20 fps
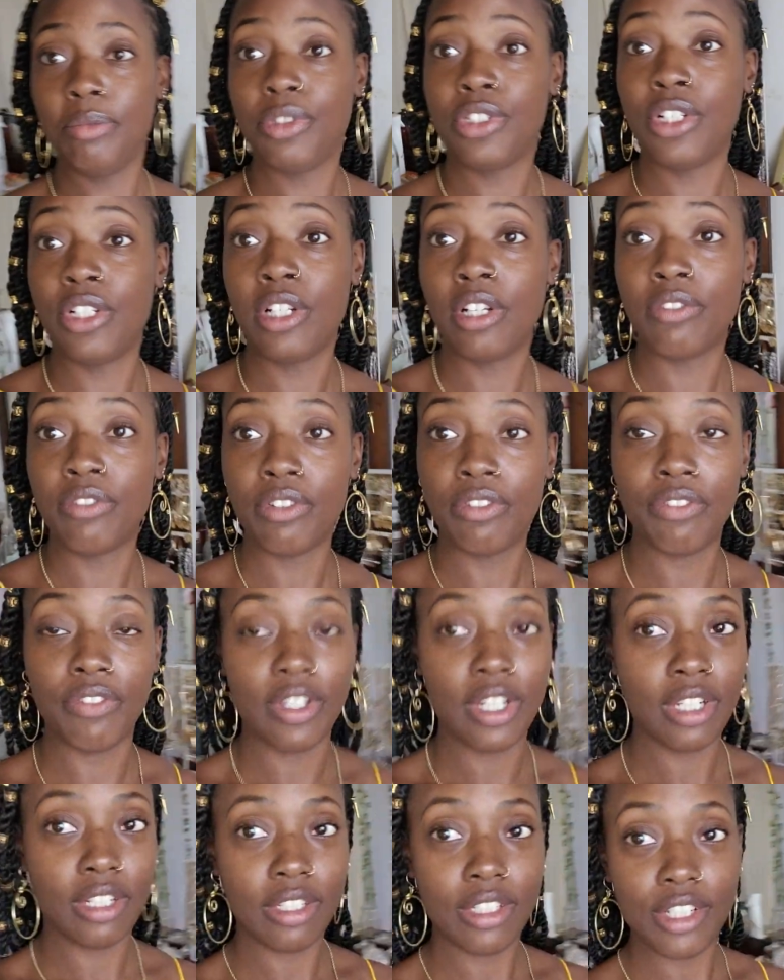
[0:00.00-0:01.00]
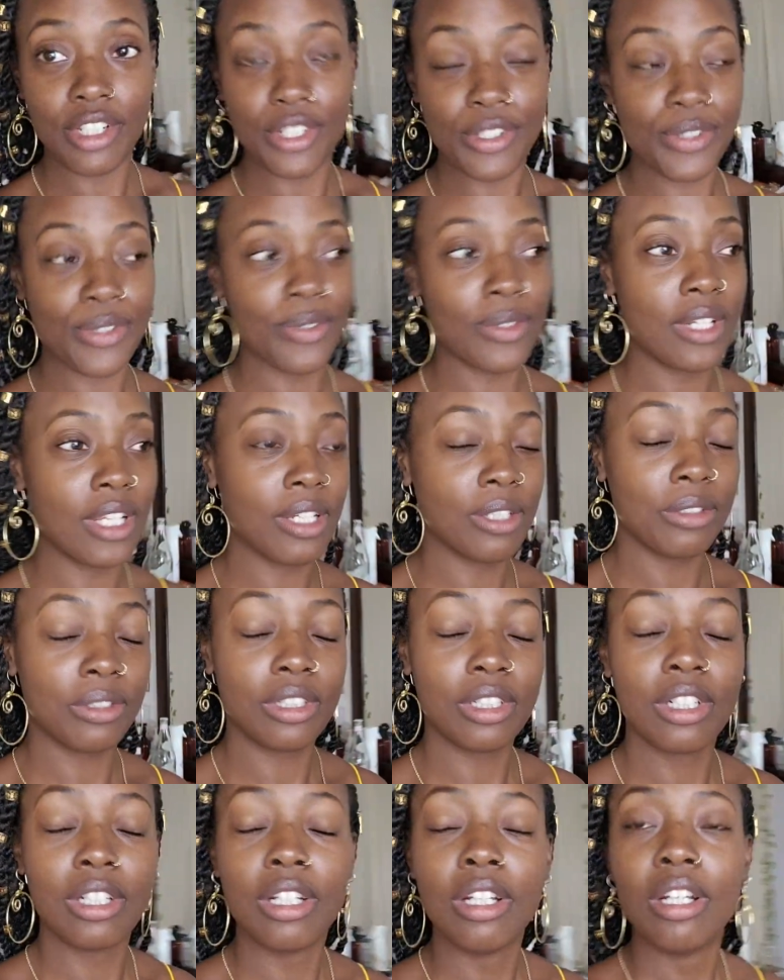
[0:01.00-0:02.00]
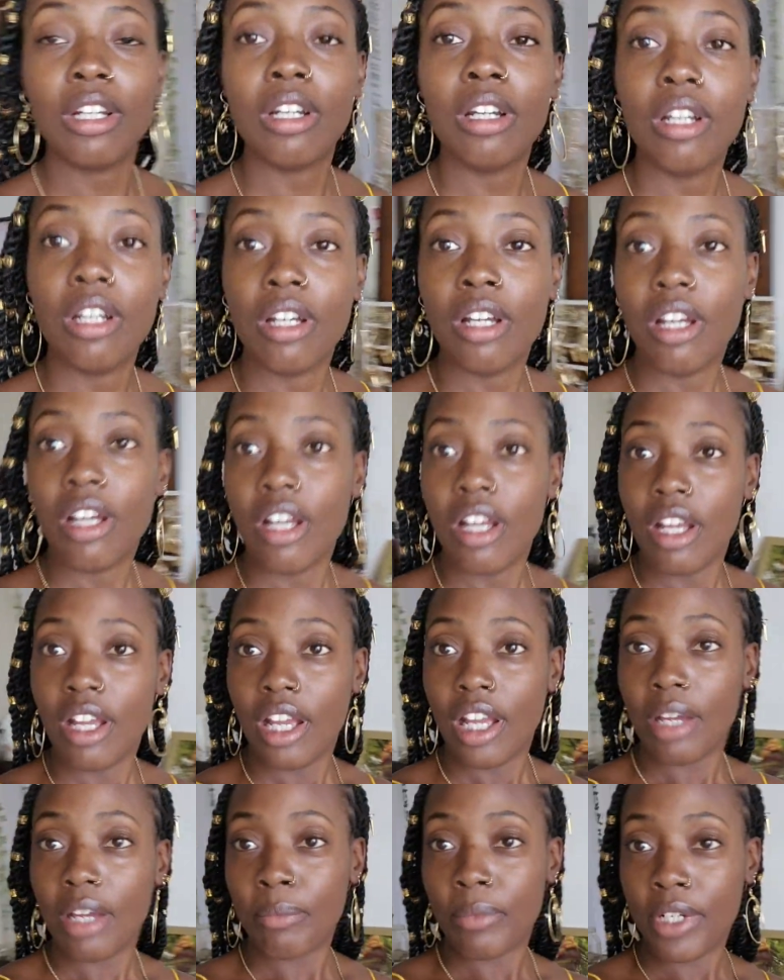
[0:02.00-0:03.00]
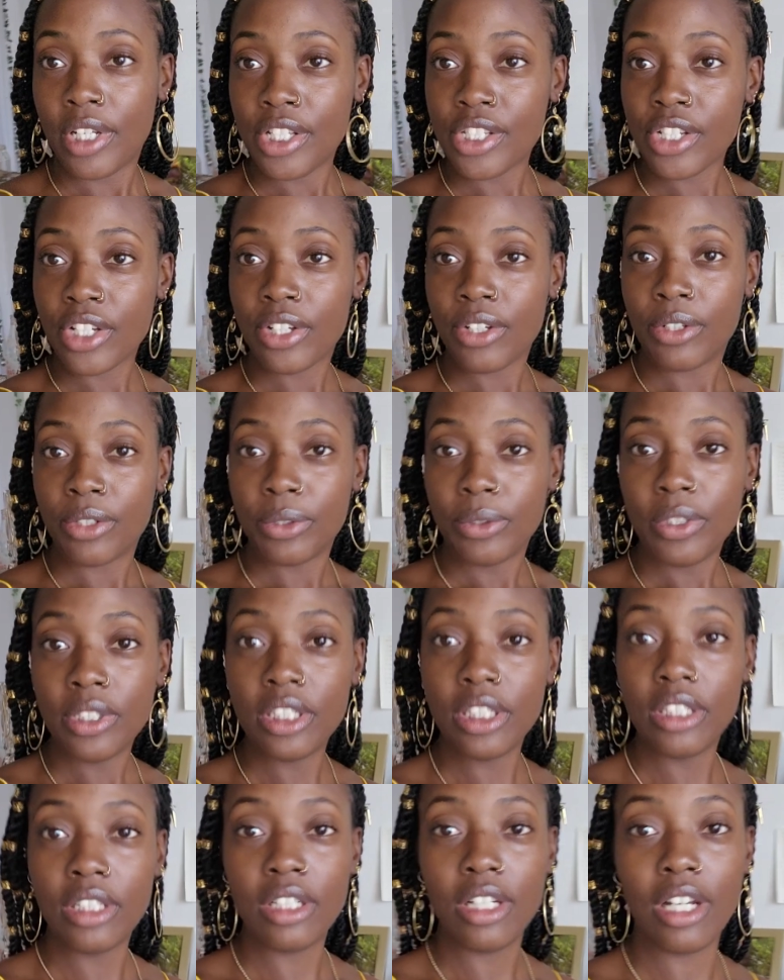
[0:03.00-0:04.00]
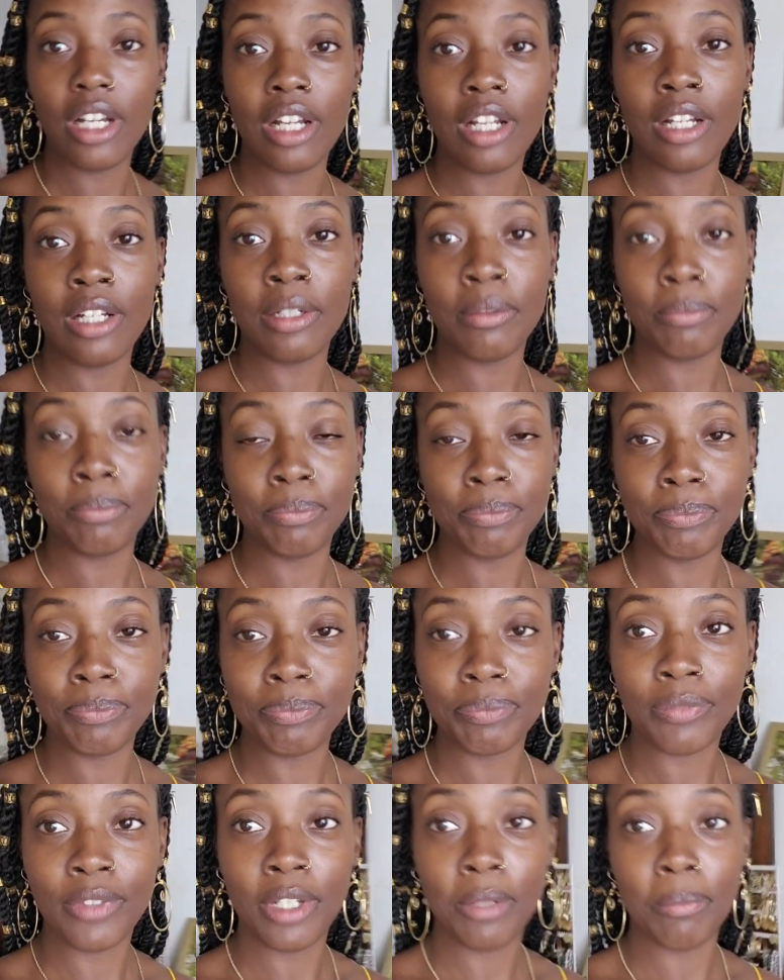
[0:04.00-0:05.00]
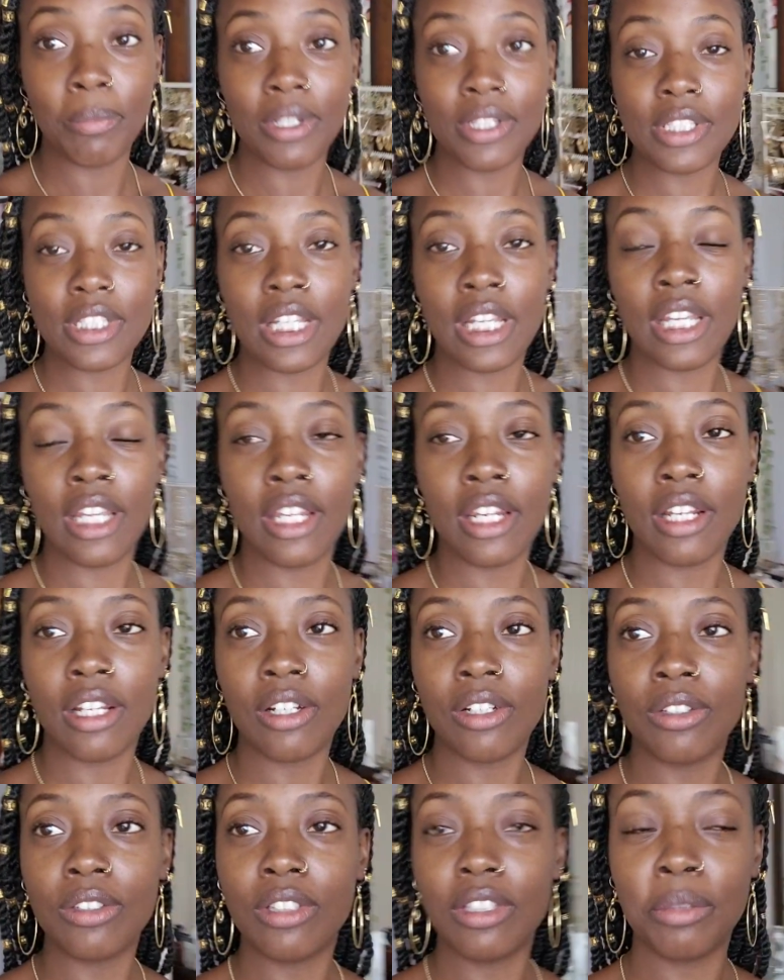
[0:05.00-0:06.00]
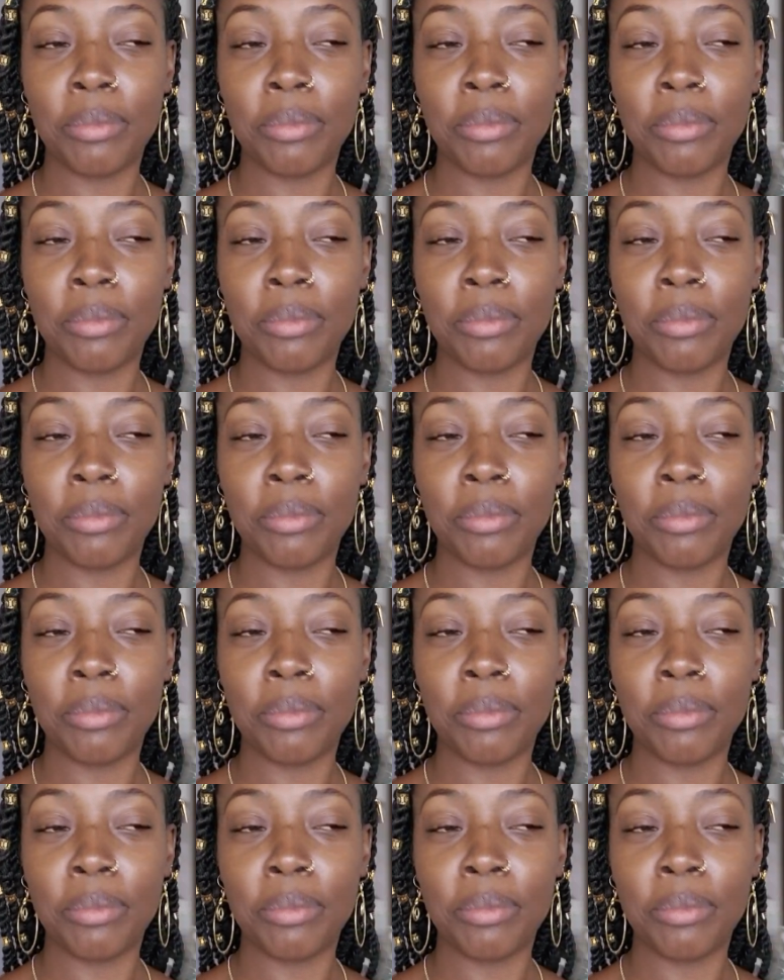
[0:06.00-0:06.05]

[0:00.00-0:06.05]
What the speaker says: Turn off the fan, it is so loud. I'm ready to go. I'm about to head out.